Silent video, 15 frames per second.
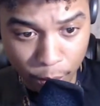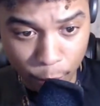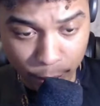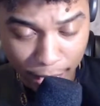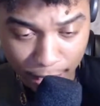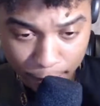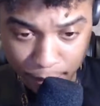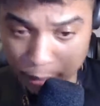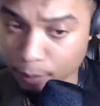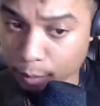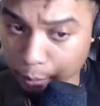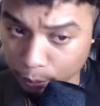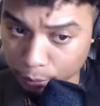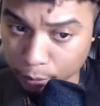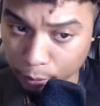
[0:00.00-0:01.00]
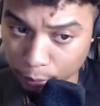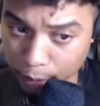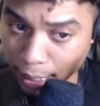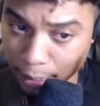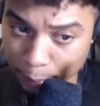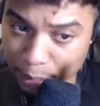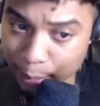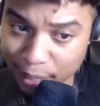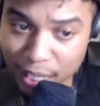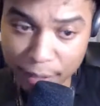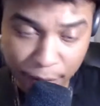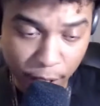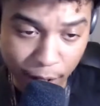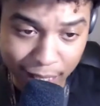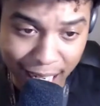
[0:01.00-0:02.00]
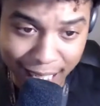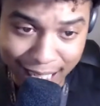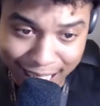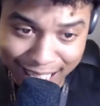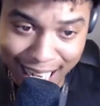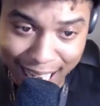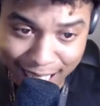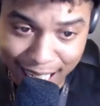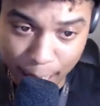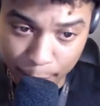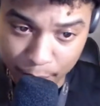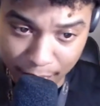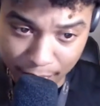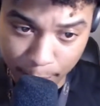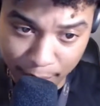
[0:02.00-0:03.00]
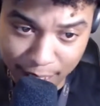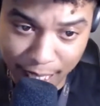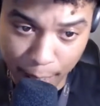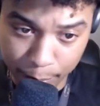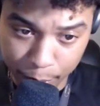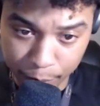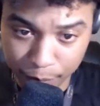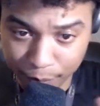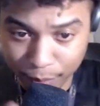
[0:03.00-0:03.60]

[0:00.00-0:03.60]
We got to be got to be specific on that. It is the A sample, not the B sample.